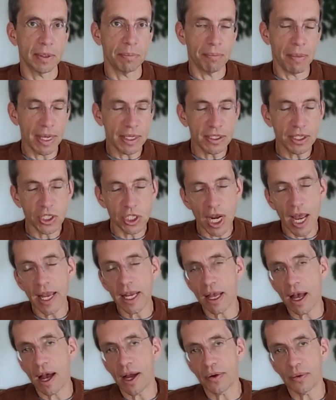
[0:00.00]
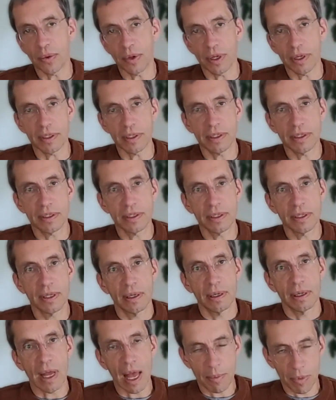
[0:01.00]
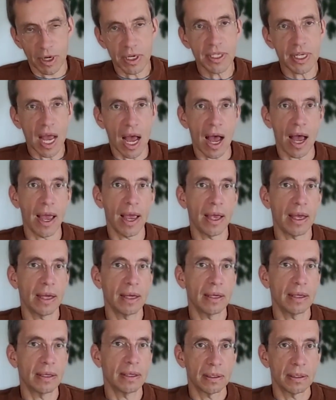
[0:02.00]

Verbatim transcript: The message I got was, I'm going to die